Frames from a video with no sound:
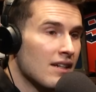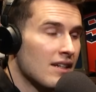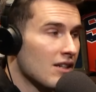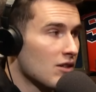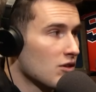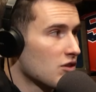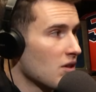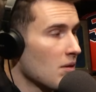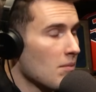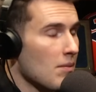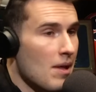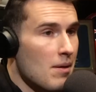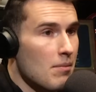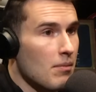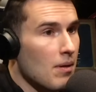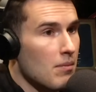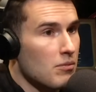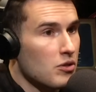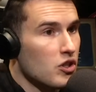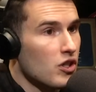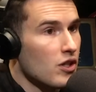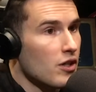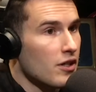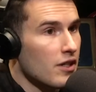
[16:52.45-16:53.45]
Some of them I'm
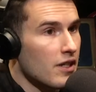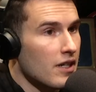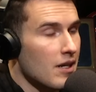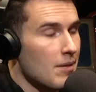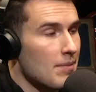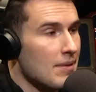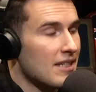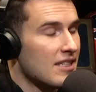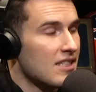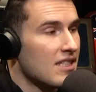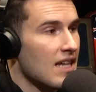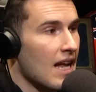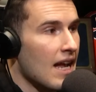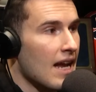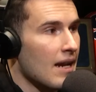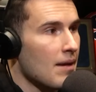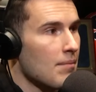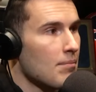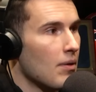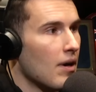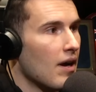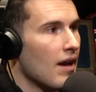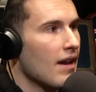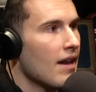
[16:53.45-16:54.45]
sure are going to be staying,
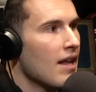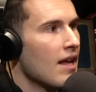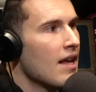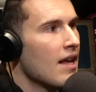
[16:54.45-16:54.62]
but